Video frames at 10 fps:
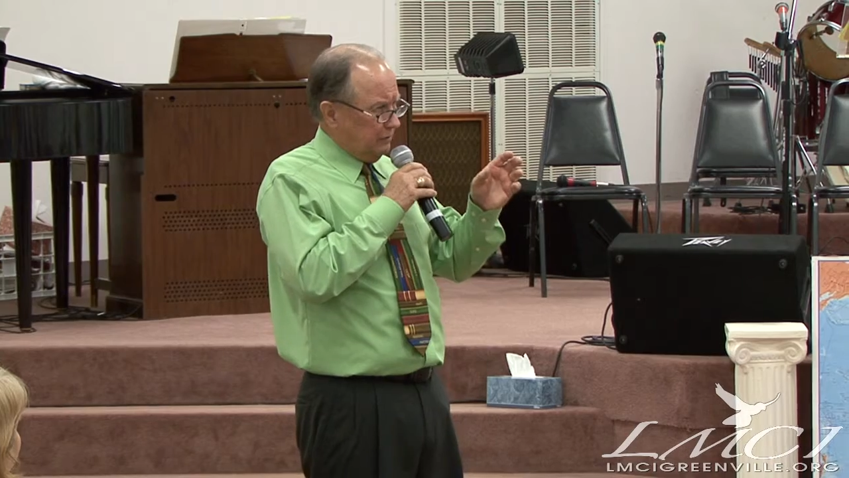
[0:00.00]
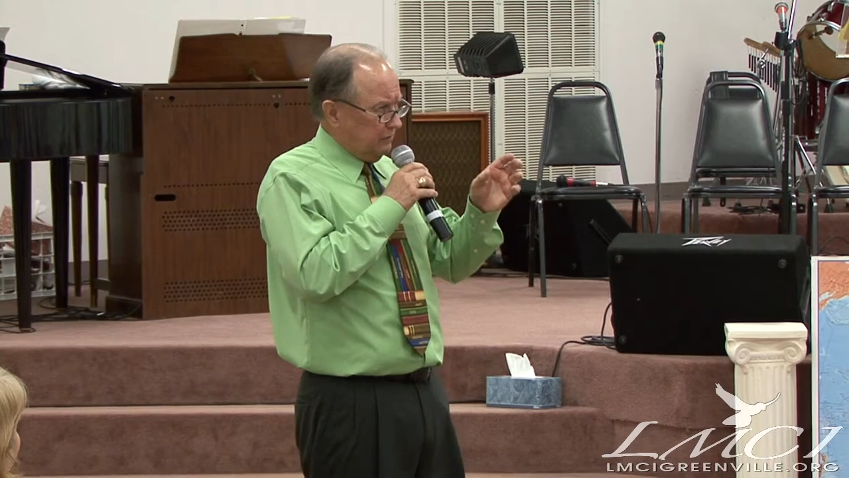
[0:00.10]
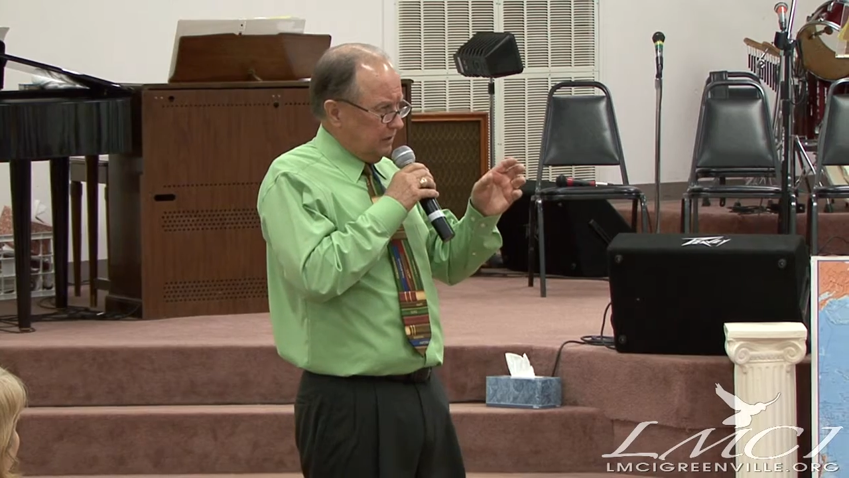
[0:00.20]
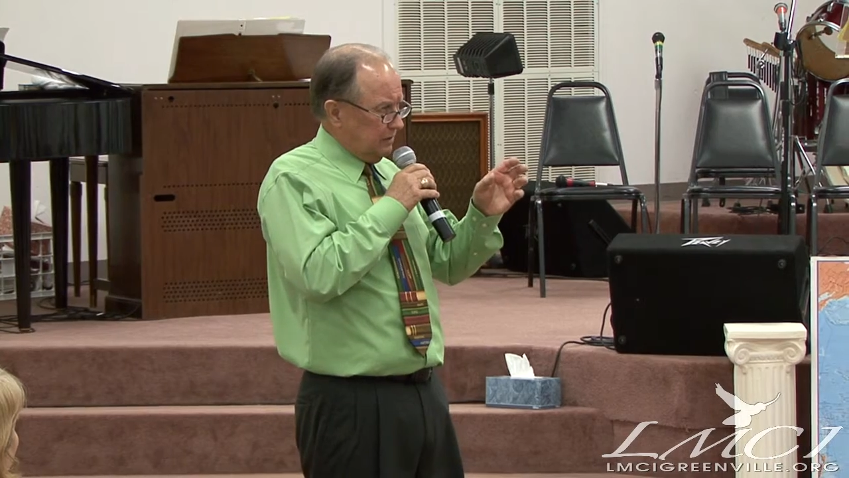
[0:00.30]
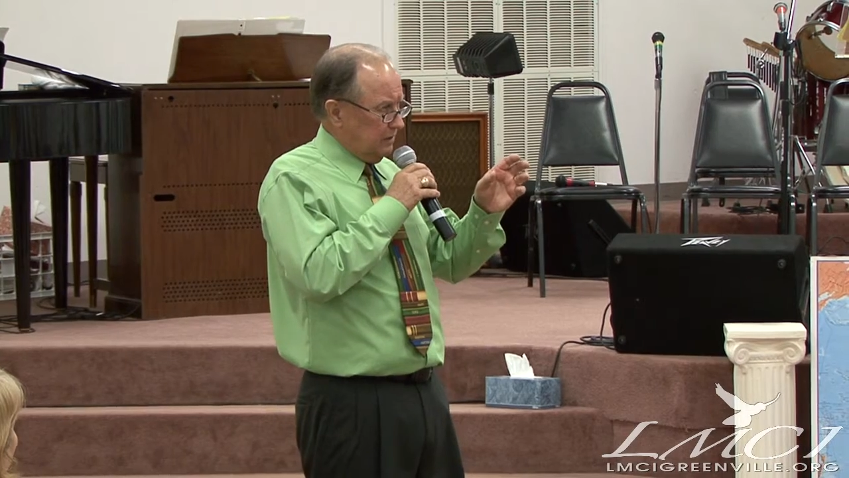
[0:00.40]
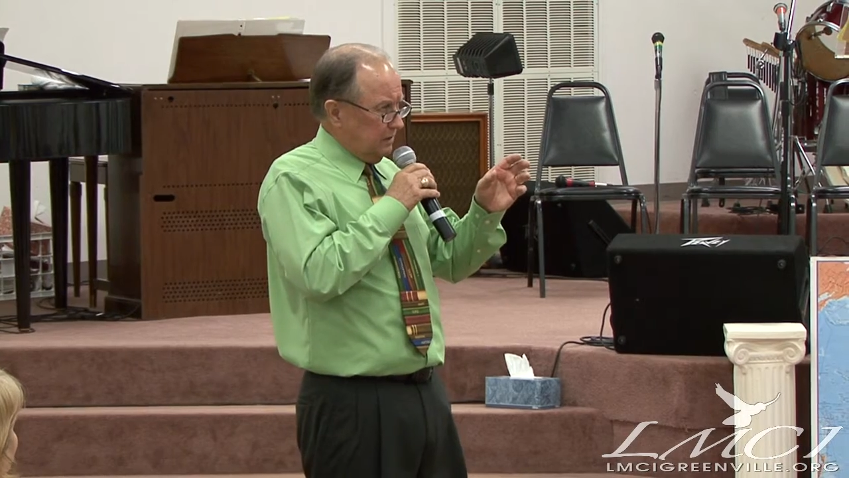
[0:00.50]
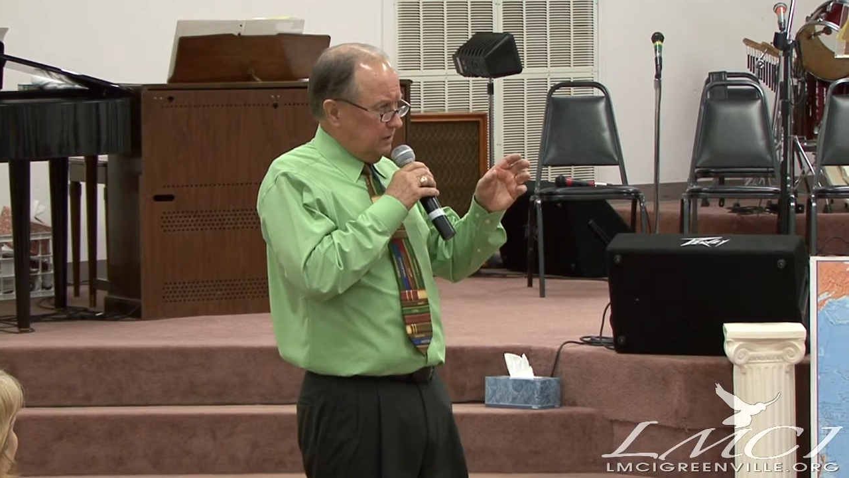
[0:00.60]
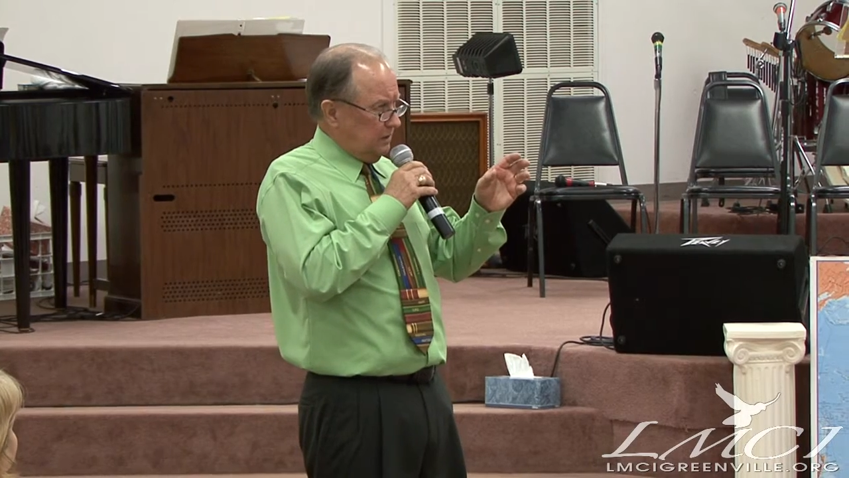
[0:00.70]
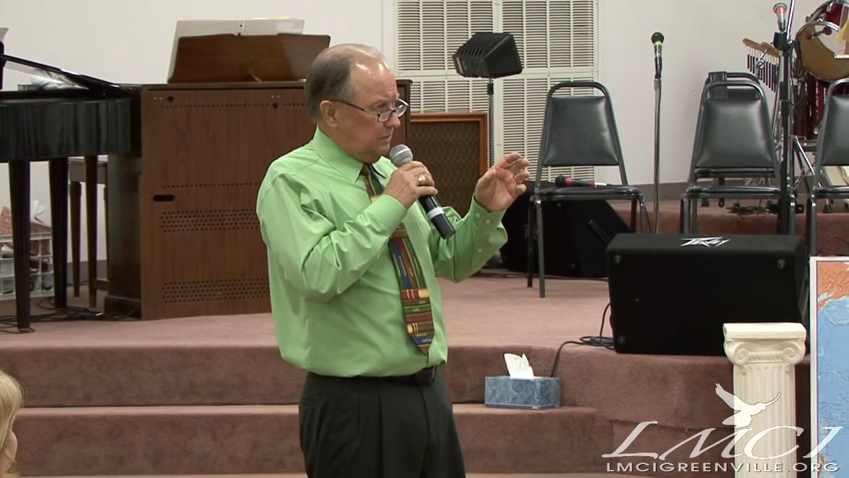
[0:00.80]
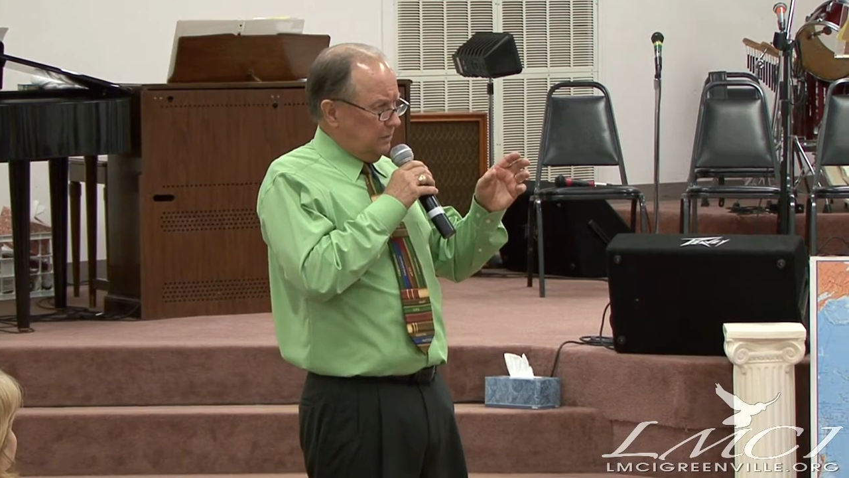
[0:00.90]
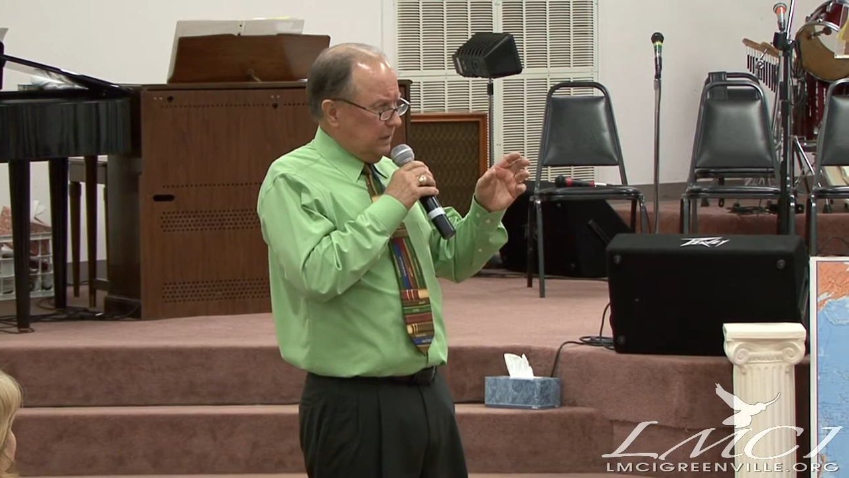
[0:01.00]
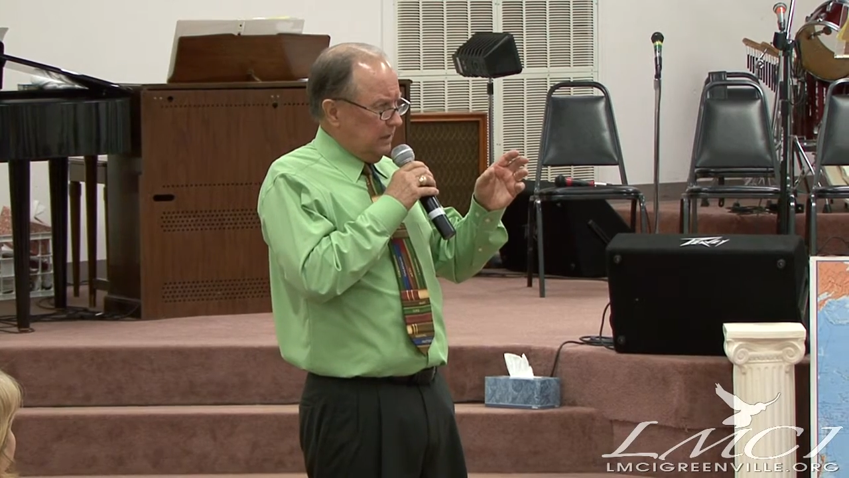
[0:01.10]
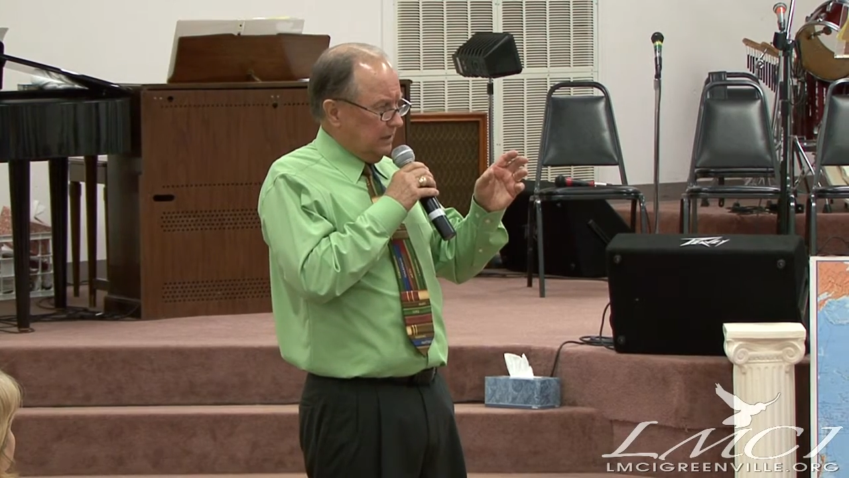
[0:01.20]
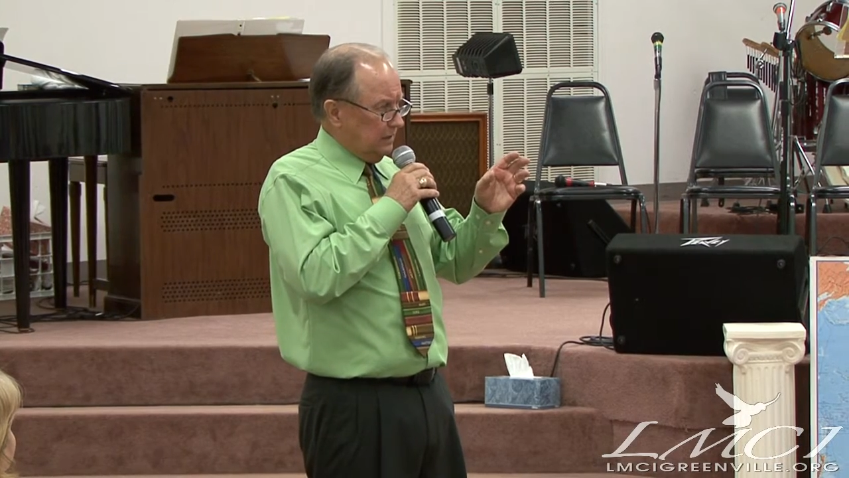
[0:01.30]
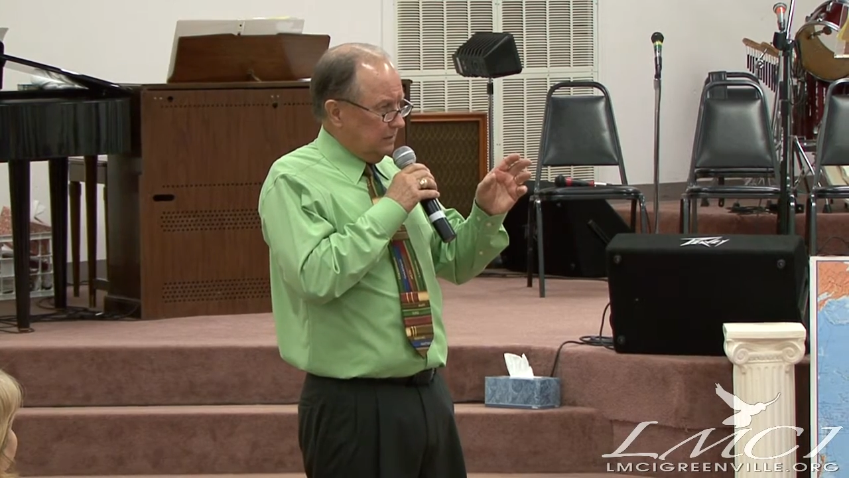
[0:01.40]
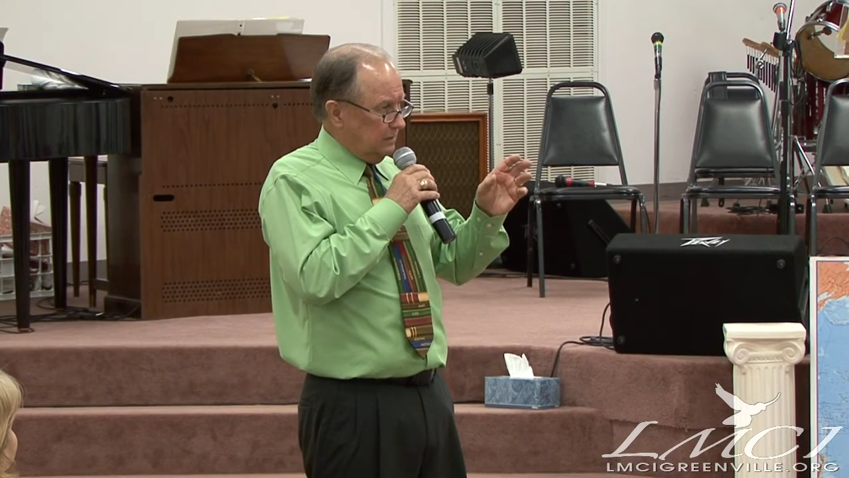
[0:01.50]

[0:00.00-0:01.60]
think, man,